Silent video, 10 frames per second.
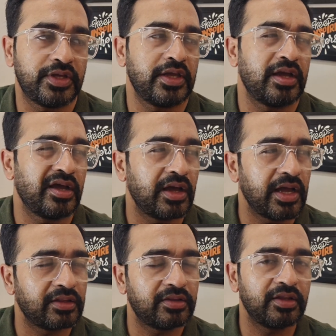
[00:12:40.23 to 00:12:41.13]
Okay,
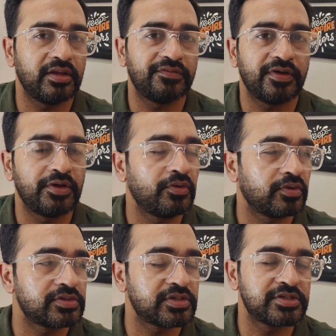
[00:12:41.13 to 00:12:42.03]
I think if I do
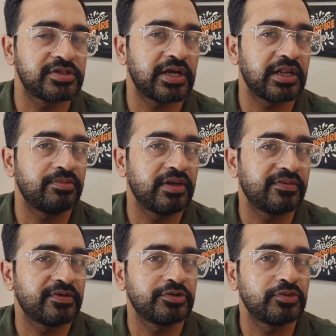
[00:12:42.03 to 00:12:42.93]
oral surgery, I'll be
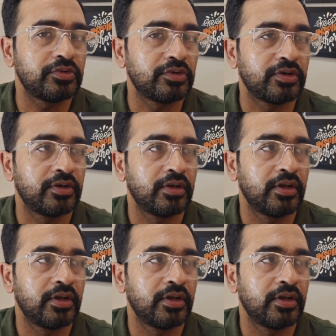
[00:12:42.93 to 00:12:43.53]
able to do good.